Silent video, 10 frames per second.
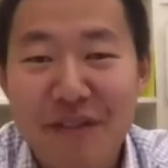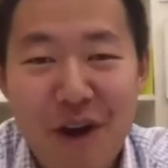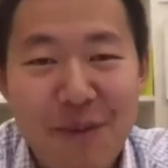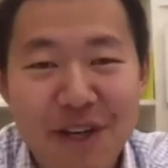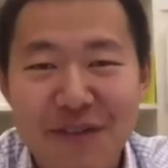thank you
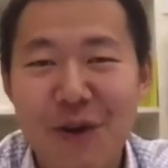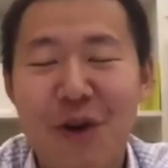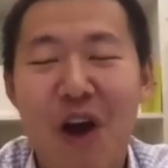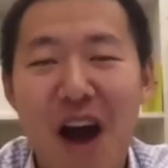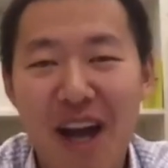very much for
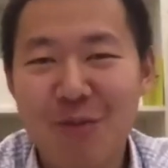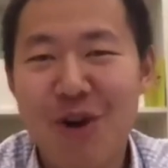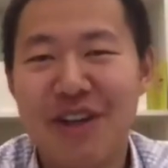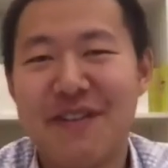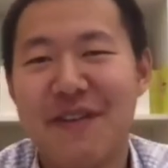your kind
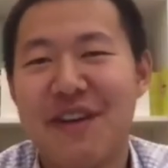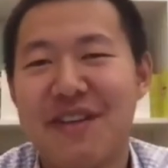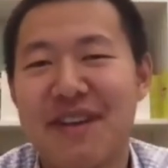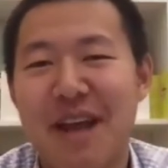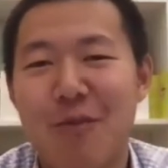words,
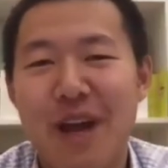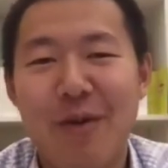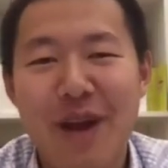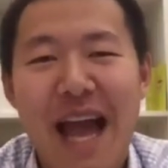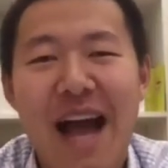firstly. And
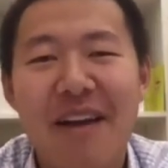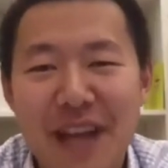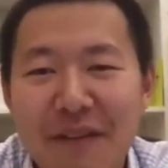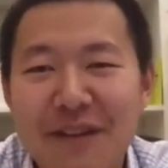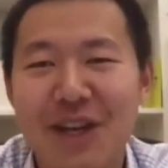we have
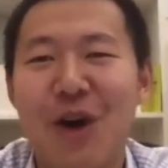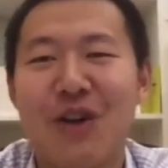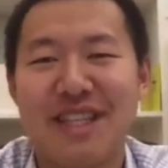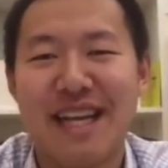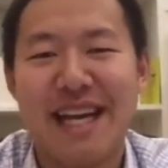covered a
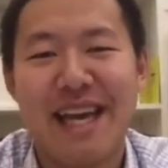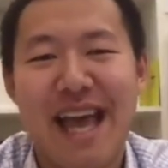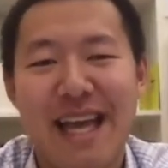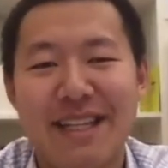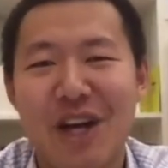lot
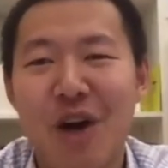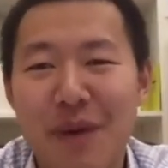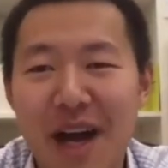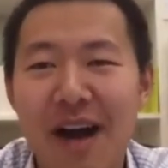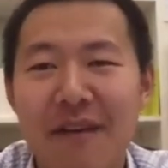today. And
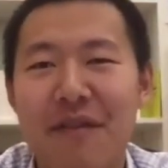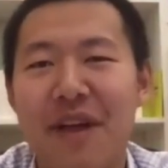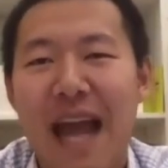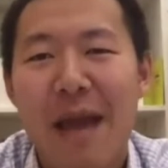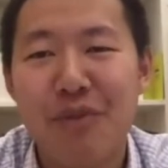on behalf of
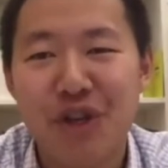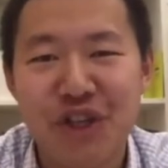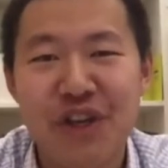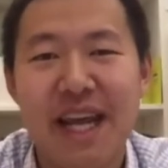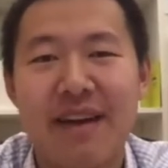the
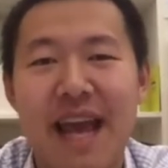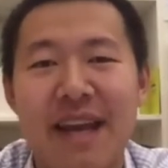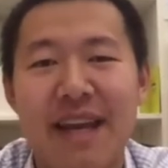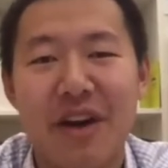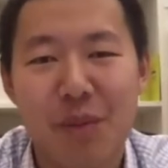Cambridge Union
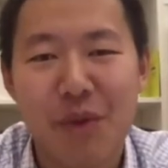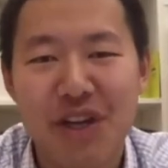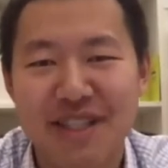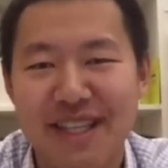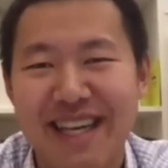and our
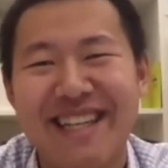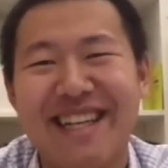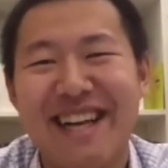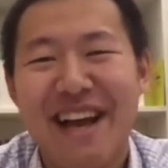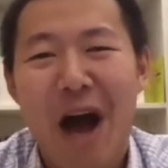community,
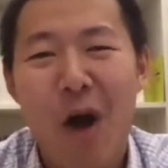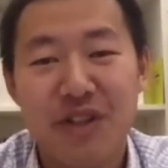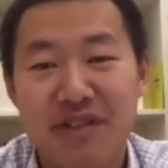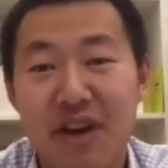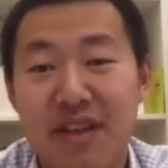I
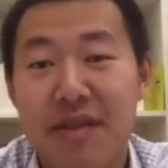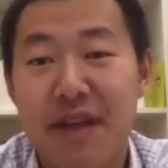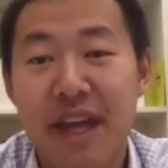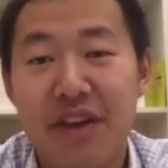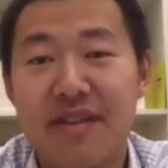would just like to
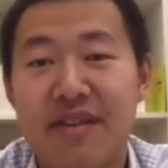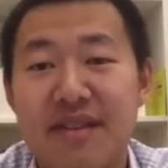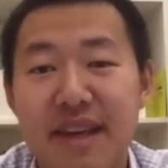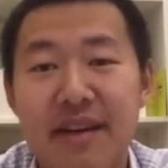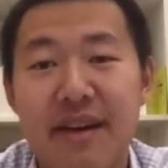thank you
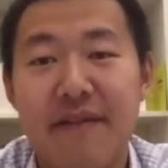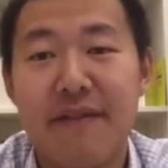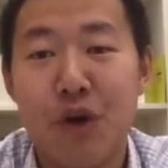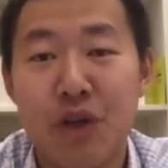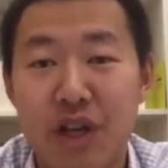sincerely
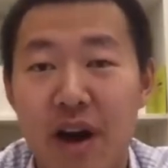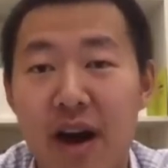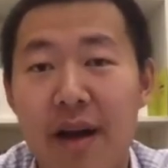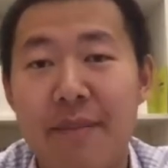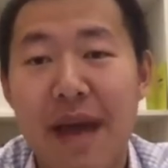for your
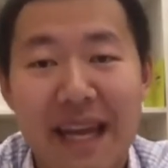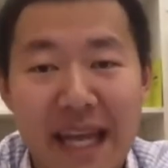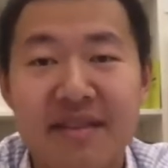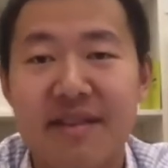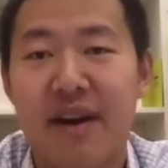time and
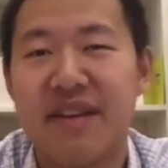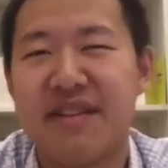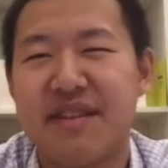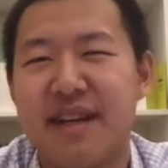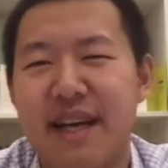
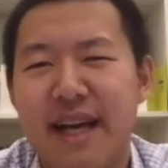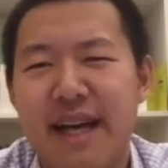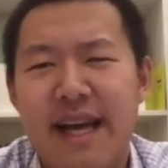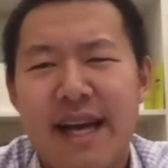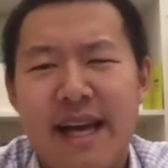insights.
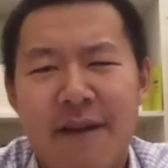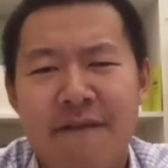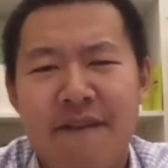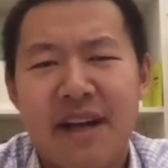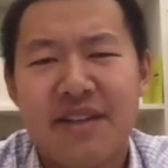
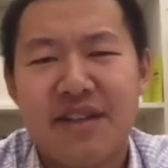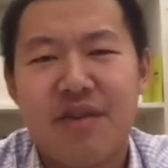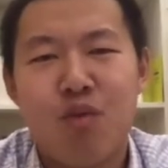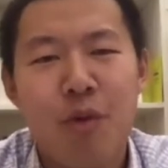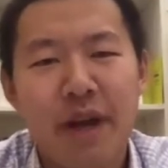In
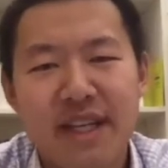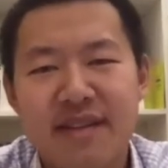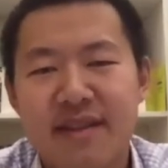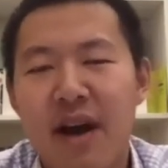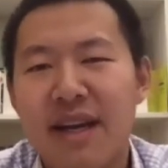fact, when we
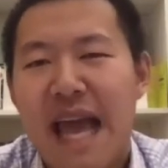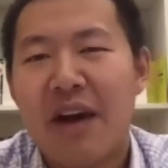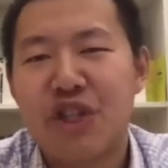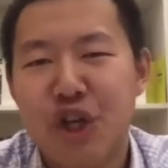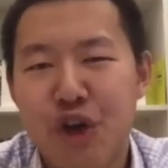designed
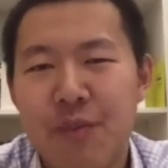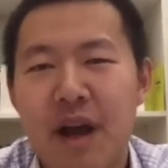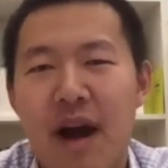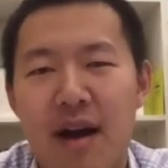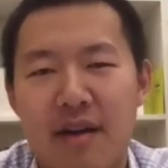our
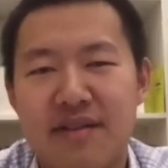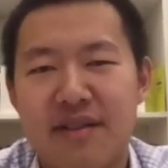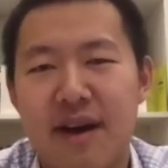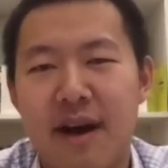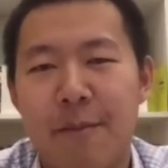term
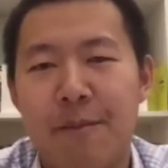cards,